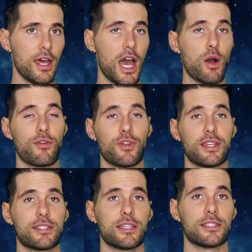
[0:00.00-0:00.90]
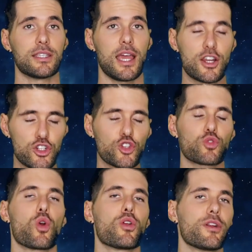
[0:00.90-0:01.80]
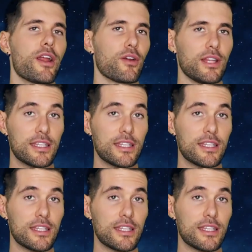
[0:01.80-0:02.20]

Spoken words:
However, this is extraordinarily